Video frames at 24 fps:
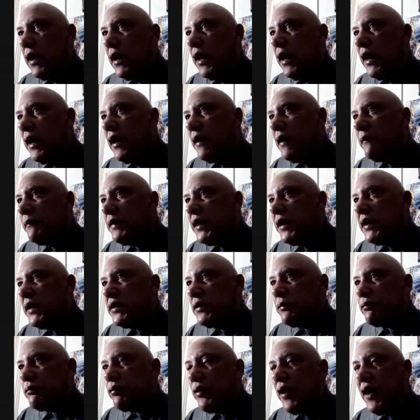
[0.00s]
am in
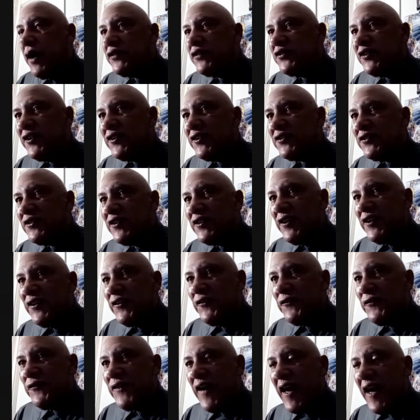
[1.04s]
the process
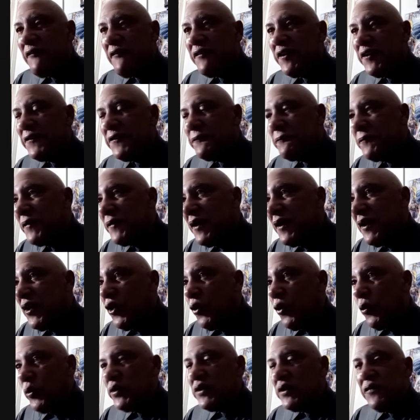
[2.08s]
of having
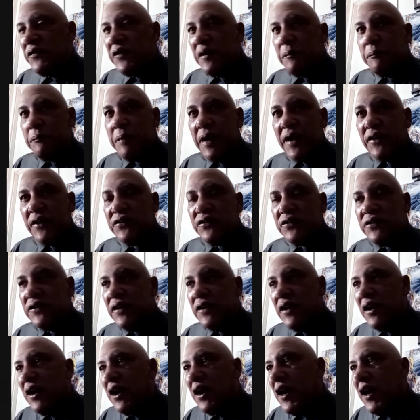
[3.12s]
one of the best